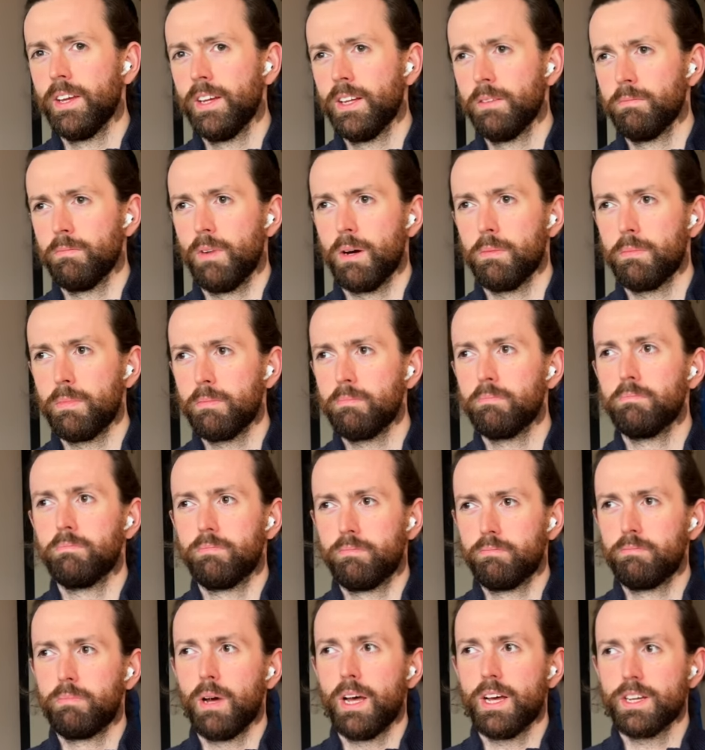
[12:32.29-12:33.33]
the
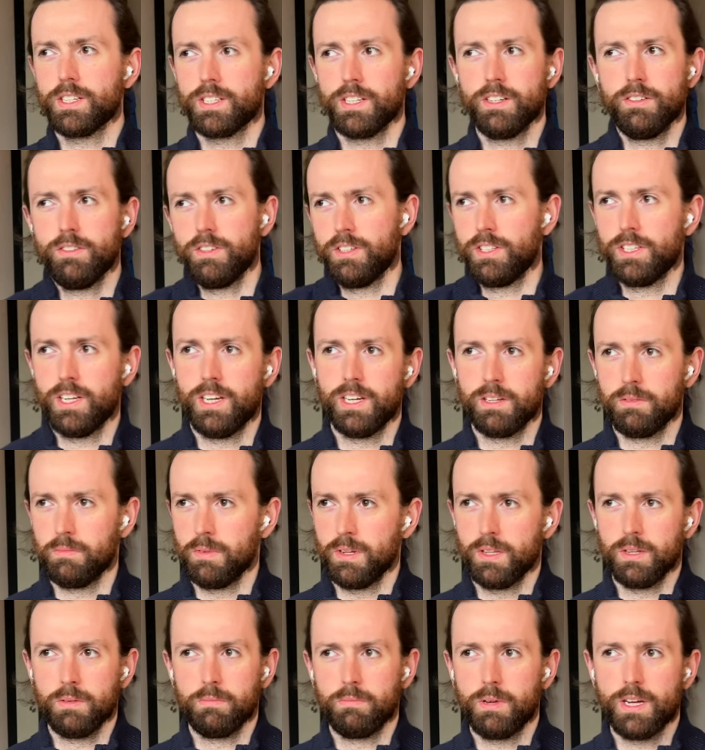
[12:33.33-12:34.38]
best
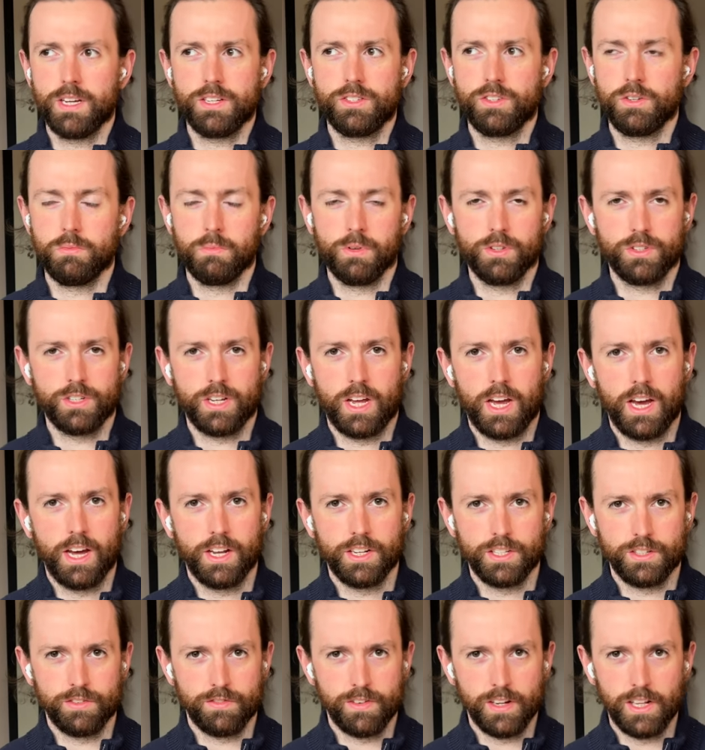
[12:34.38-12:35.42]
2 months I had as
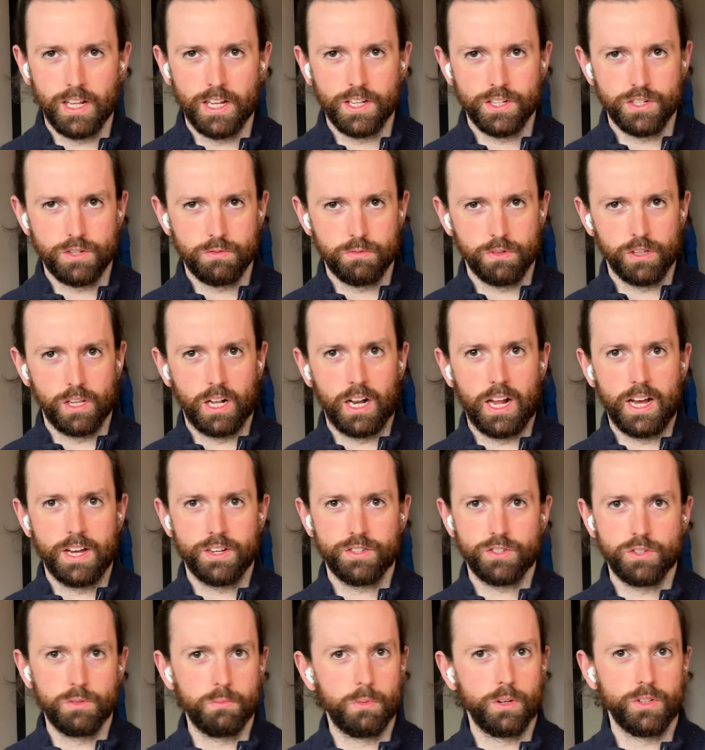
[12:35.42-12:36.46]
a freelancer were the last
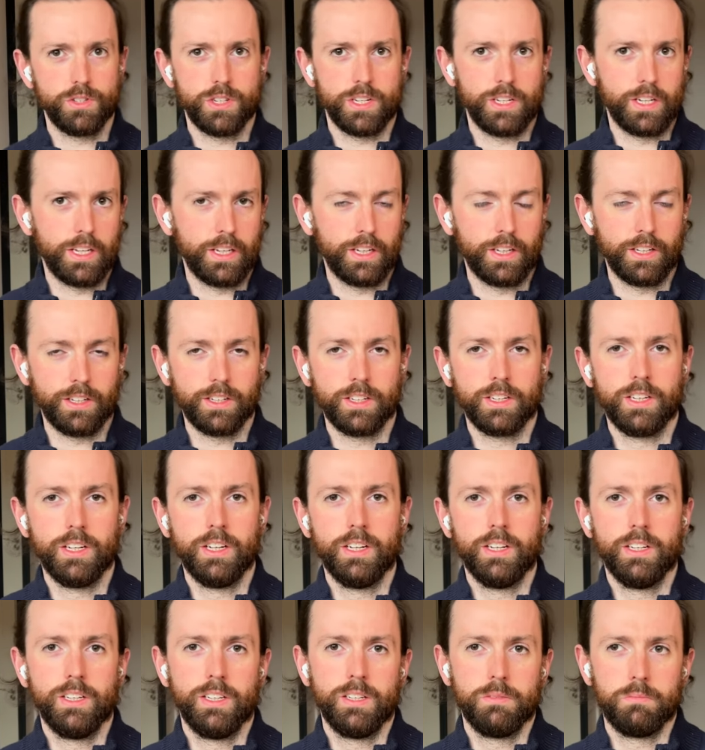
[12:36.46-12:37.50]
2 months I did it
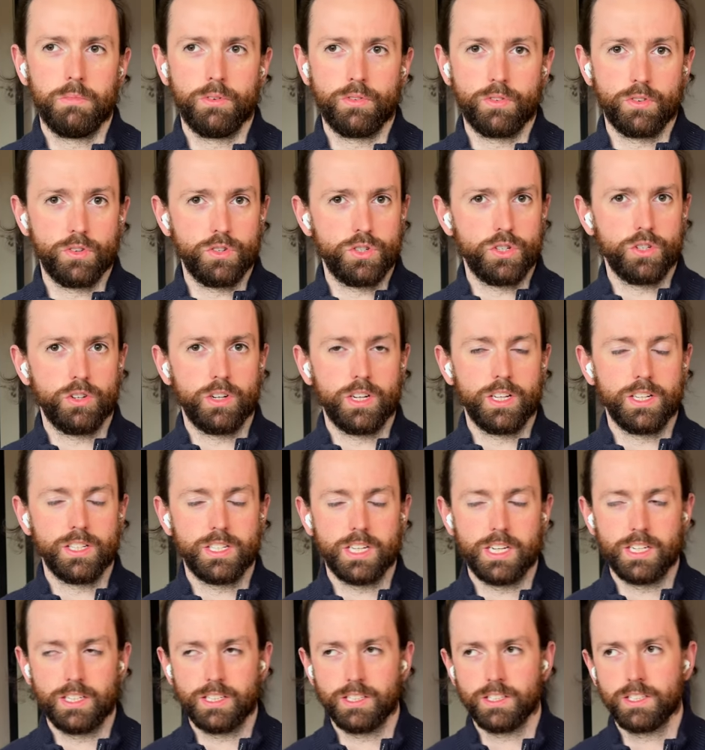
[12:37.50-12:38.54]
before joining
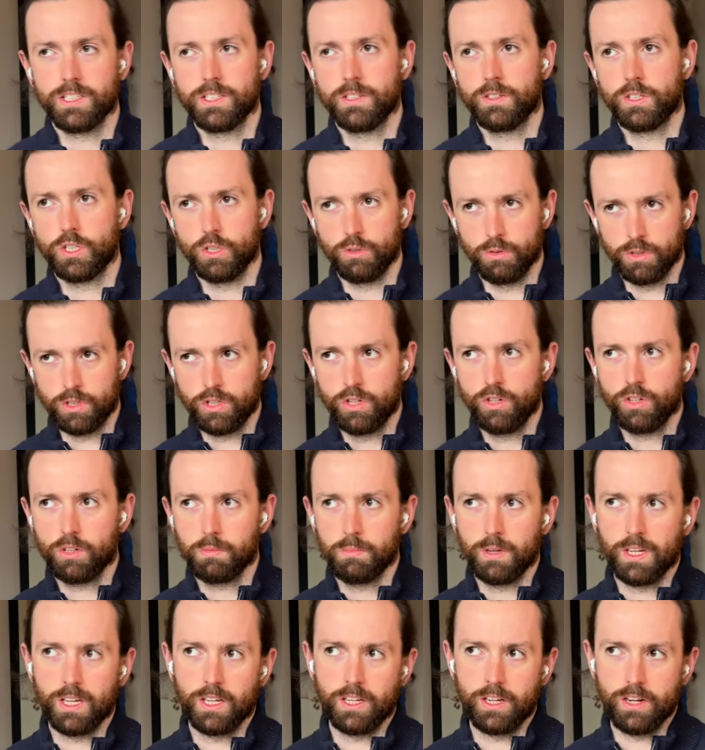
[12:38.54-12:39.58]
Sentis. So it took
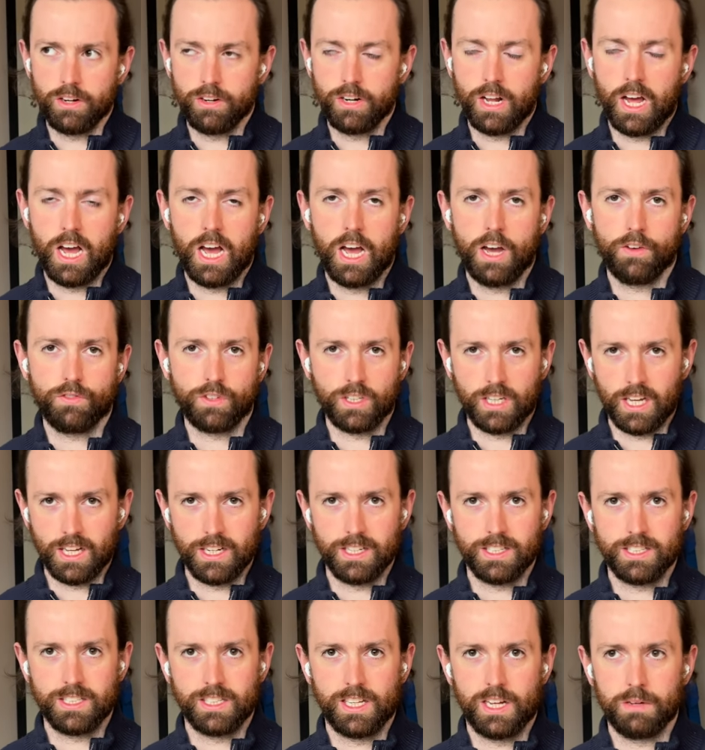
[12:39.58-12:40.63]
me a year and a half to get it
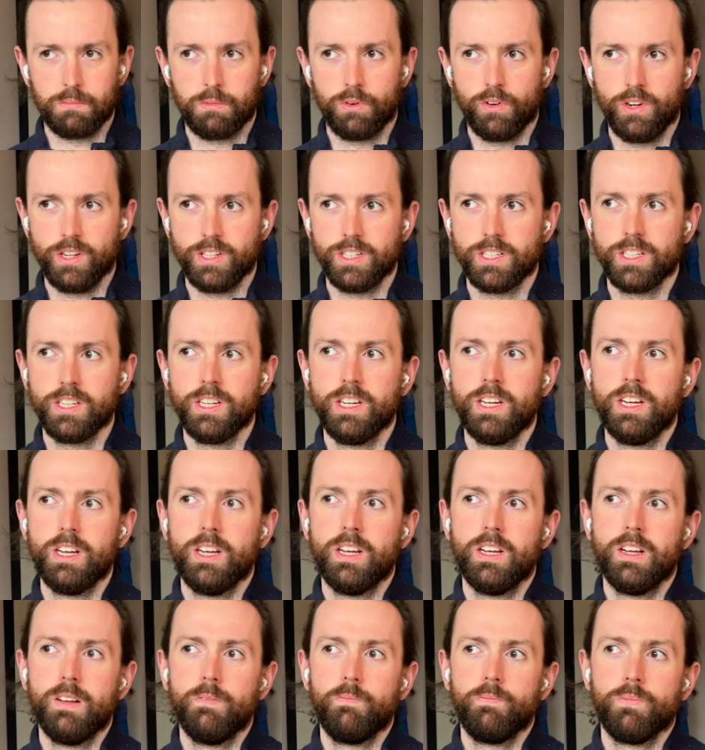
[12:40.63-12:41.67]
to that point,
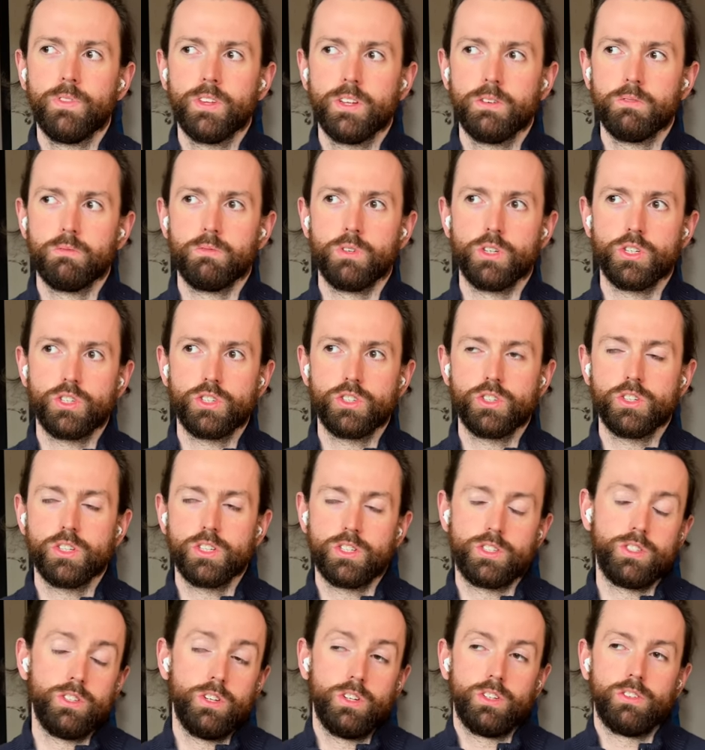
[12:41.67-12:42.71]
which is
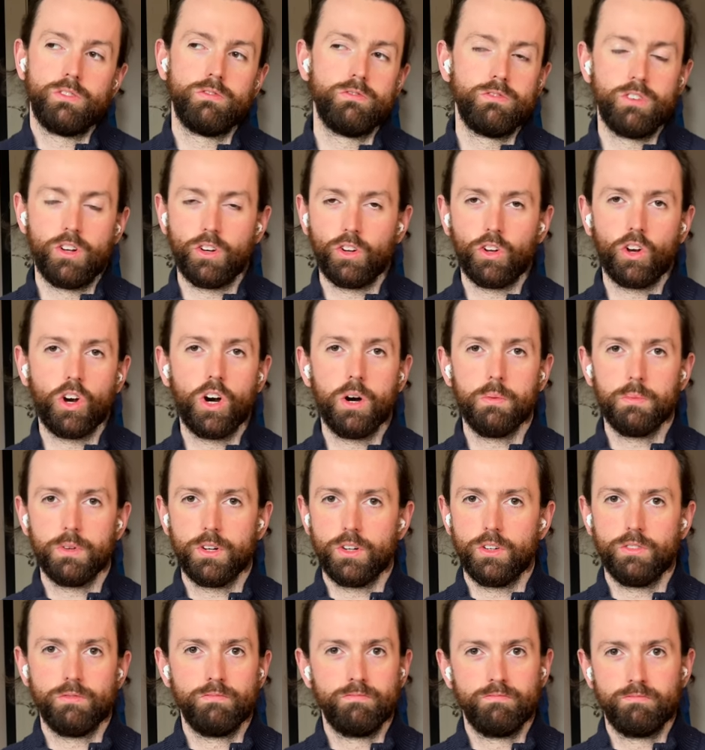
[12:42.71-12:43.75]
not uncommon
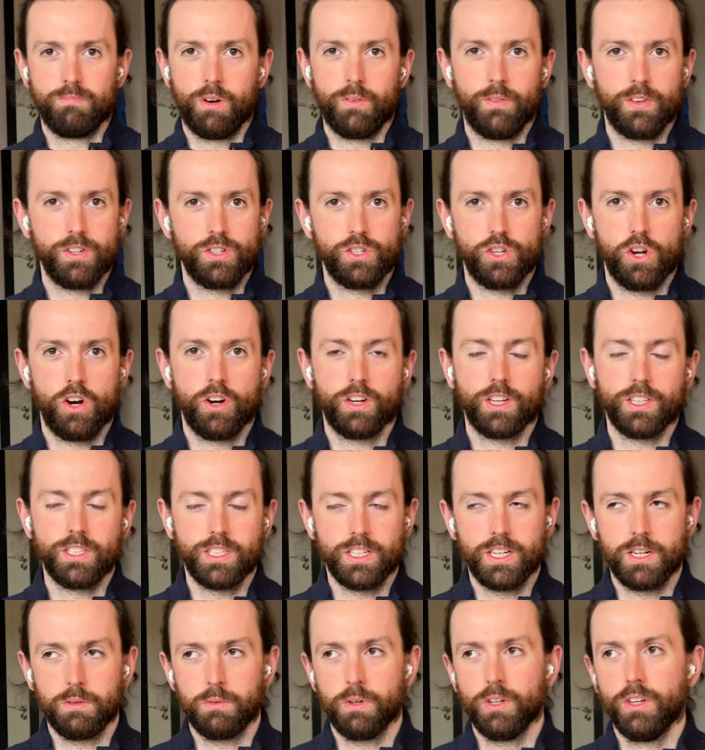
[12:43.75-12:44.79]
or probably shocking to
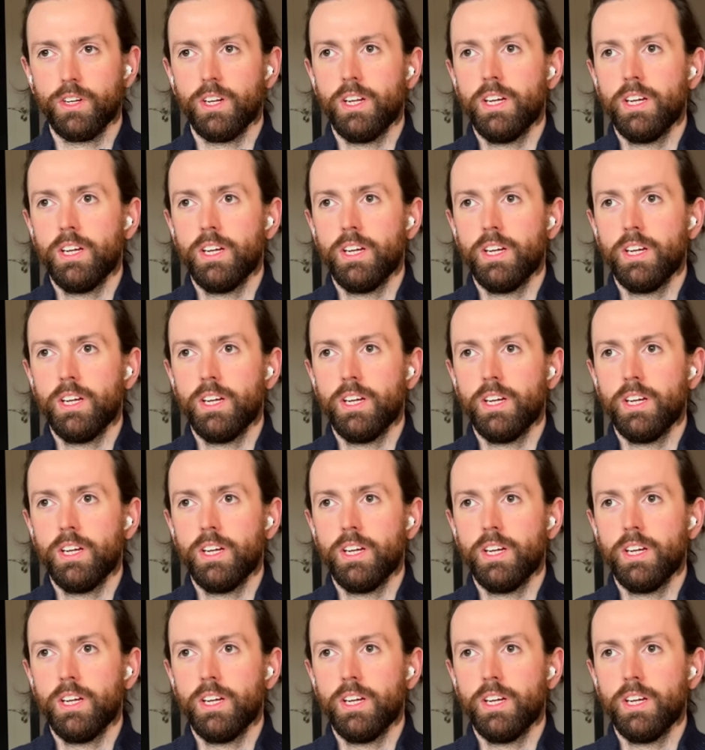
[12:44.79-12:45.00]
anyone.